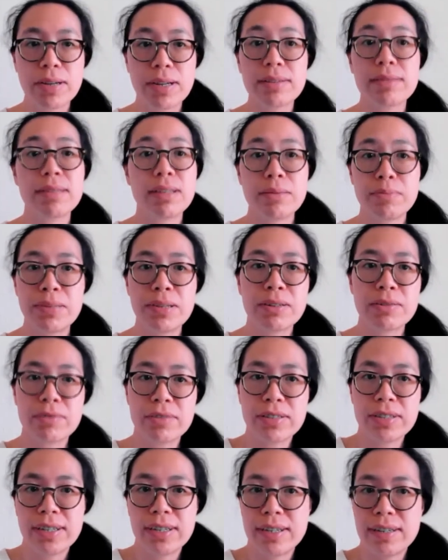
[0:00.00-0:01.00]
but keeping a
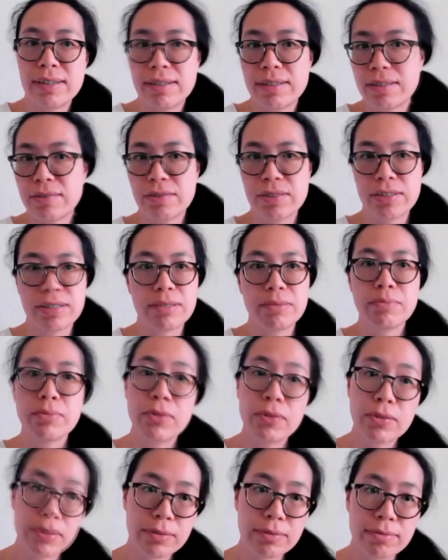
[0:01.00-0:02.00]
routine is really
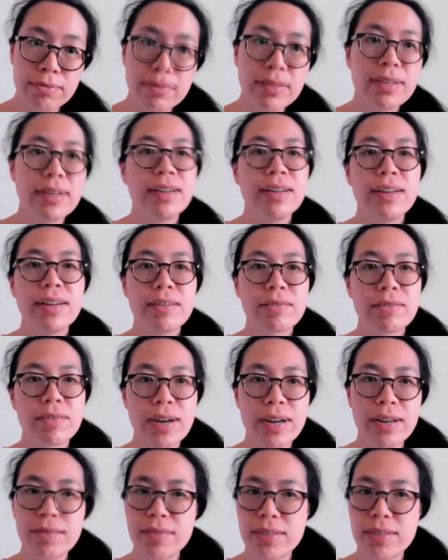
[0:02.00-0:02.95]
important, right?